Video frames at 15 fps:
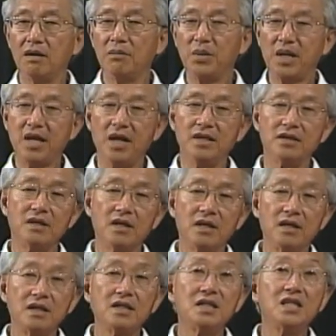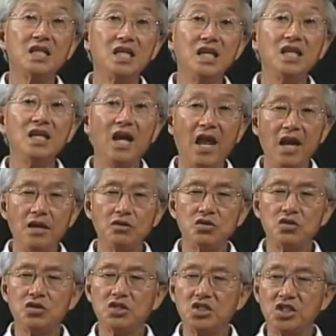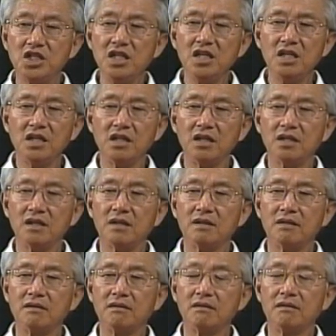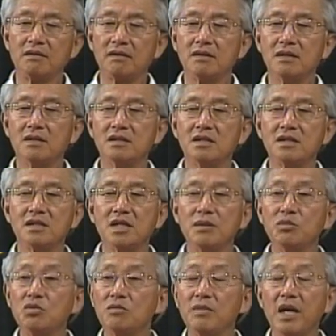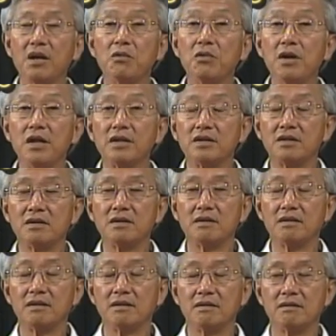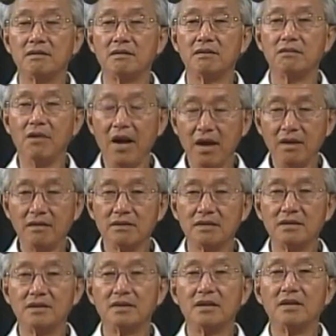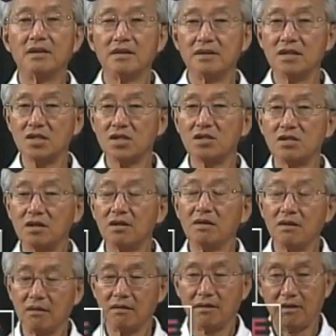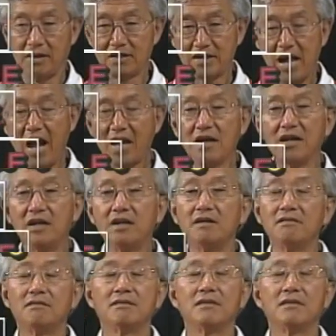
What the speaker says: because THG doesn't seem to make words, right? This is exactly